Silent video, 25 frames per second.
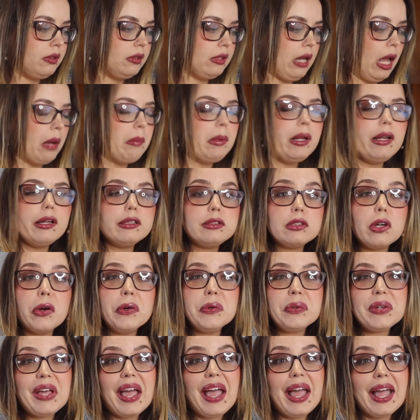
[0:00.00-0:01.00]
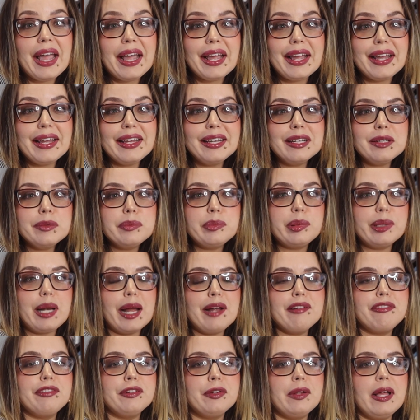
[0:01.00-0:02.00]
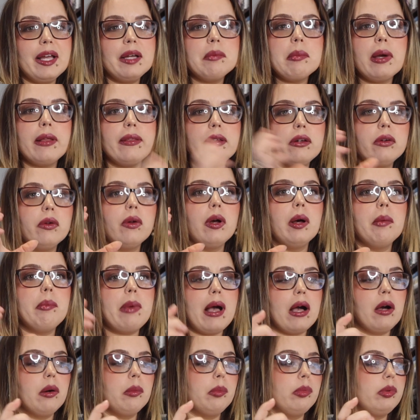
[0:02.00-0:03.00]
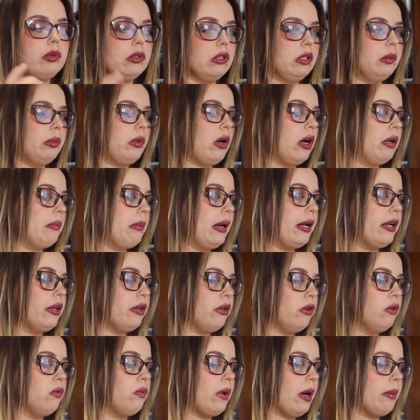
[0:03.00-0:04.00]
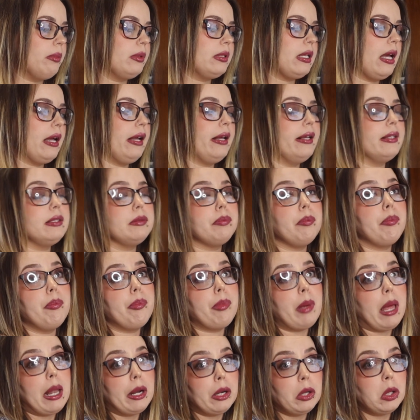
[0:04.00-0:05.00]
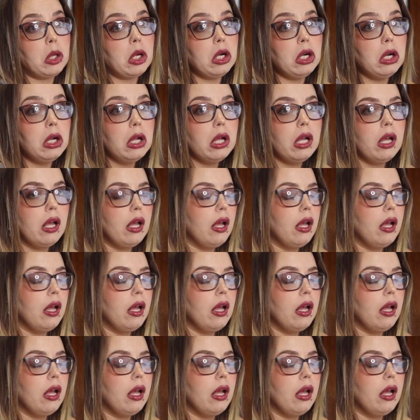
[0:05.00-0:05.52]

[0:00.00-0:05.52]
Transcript: I mean, it's okay, but I feel like my little about blurb on my new website is better.